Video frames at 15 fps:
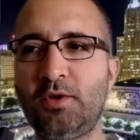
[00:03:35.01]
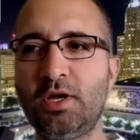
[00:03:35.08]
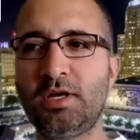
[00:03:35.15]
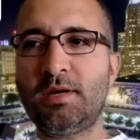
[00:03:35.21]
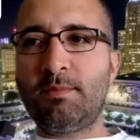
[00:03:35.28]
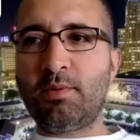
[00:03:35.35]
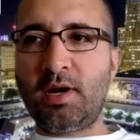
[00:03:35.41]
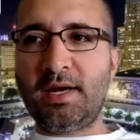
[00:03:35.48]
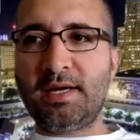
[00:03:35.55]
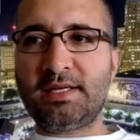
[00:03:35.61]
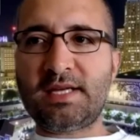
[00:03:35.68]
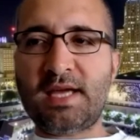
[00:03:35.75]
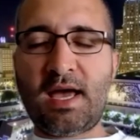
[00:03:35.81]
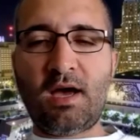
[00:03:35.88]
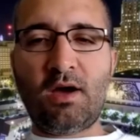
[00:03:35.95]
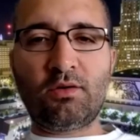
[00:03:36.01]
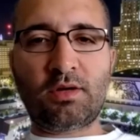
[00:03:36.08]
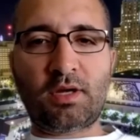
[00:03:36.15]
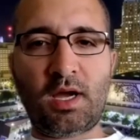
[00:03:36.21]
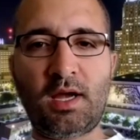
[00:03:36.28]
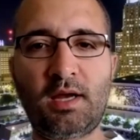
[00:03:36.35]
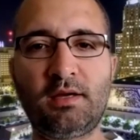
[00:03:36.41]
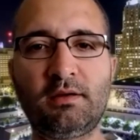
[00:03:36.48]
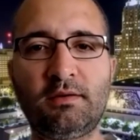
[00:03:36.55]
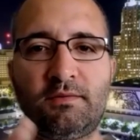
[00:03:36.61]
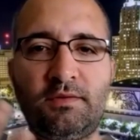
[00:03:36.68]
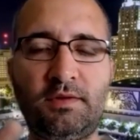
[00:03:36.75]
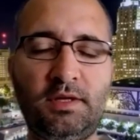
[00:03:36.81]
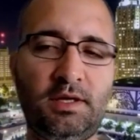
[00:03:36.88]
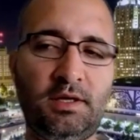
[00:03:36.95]
had to break down kind
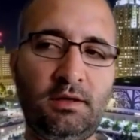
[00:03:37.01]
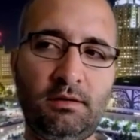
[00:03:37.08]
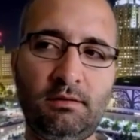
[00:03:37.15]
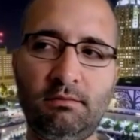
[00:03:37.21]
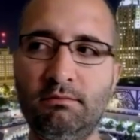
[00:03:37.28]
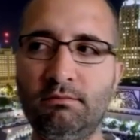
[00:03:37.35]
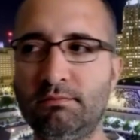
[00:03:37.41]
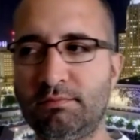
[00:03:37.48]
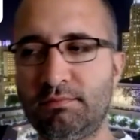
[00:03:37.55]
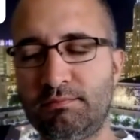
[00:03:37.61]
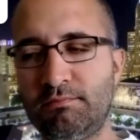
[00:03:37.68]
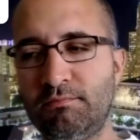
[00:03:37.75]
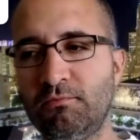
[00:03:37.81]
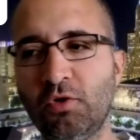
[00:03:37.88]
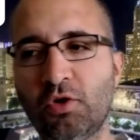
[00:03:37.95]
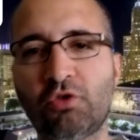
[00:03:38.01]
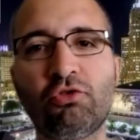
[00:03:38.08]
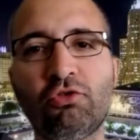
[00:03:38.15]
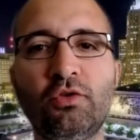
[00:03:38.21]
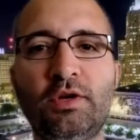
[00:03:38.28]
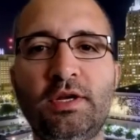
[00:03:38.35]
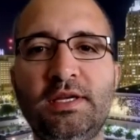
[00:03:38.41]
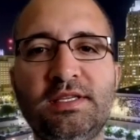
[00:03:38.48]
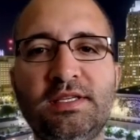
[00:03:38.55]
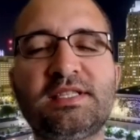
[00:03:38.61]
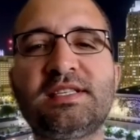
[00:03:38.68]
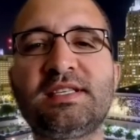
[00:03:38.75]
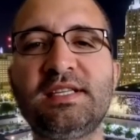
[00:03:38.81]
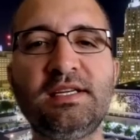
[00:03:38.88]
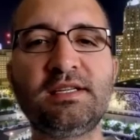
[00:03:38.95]
of the recruiting
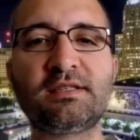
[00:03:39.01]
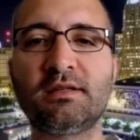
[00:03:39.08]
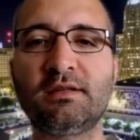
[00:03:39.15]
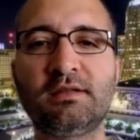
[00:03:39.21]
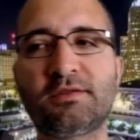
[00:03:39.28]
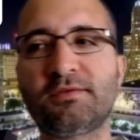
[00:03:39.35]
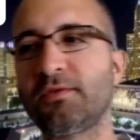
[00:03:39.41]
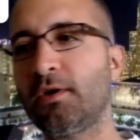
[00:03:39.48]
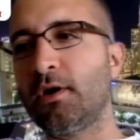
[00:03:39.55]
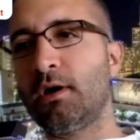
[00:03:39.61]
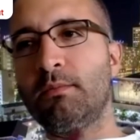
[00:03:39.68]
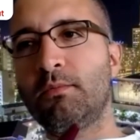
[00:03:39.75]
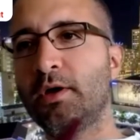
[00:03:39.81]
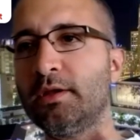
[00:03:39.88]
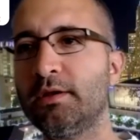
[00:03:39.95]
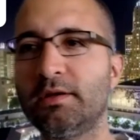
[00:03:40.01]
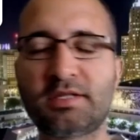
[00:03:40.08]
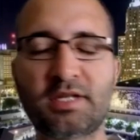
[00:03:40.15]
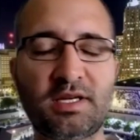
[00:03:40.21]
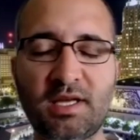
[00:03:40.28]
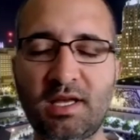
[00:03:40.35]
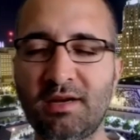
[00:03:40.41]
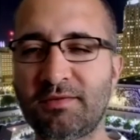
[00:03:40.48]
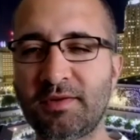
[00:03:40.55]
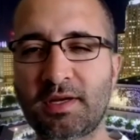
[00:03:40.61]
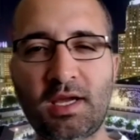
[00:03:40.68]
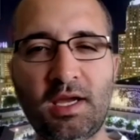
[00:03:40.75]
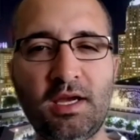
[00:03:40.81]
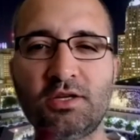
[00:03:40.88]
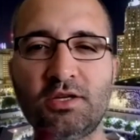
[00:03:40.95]
seasons from whether it's
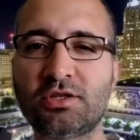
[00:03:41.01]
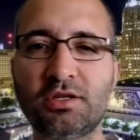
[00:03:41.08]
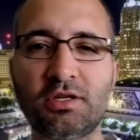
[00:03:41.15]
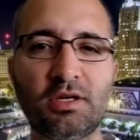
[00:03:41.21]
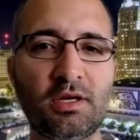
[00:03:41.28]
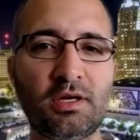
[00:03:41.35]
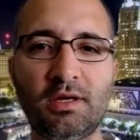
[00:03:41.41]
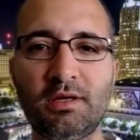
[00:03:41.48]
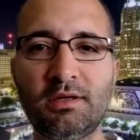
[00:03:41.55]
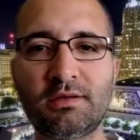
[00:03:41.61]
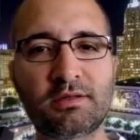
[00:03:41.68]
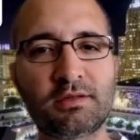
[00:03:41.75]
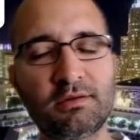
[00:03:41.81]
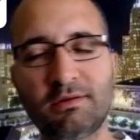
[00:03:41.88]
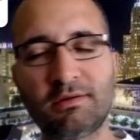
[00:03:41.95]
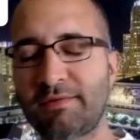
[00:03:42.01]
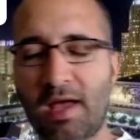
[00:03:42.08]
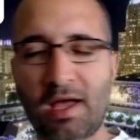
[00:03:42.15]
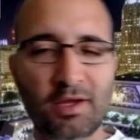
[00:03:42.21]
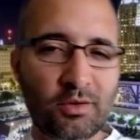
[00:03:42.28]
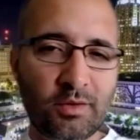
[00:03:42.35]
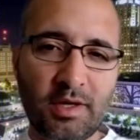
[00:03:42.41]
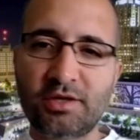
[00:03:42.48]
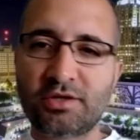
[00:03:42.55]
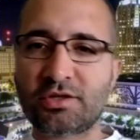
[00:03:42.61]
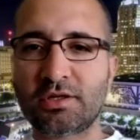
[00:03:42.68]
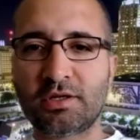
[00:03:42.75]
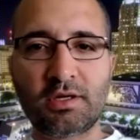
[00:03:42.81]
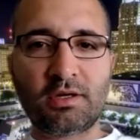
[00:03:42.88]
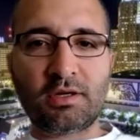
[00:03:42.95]
identification to
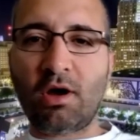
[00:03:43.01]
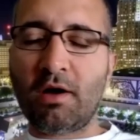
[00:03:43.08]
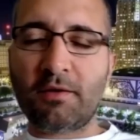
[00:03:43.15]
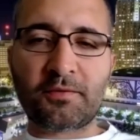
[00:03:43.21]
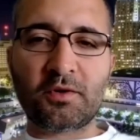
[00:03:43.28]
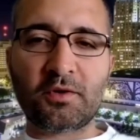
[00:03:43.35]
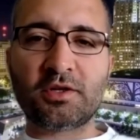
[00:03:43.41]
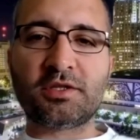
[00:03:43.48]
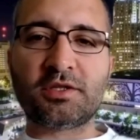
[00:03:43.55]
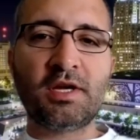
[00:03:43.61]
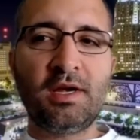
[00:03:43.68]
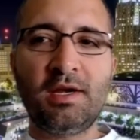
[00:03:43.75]
evaluation offers,